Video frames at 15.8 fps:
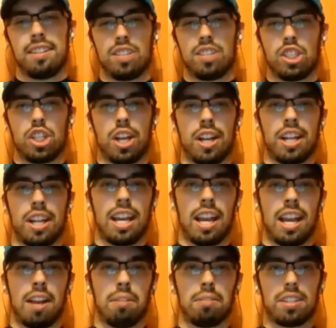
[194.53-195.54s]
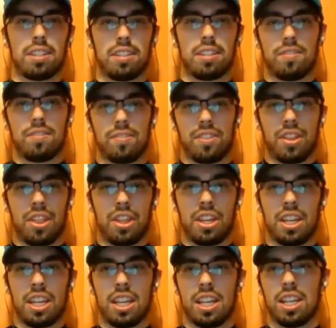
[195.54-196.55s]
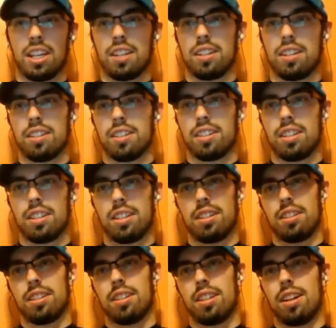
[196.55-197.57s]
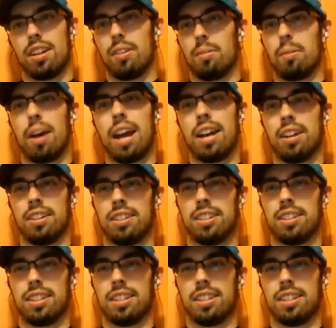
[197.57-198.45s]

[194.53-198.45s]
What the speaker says: shutting out the Wild.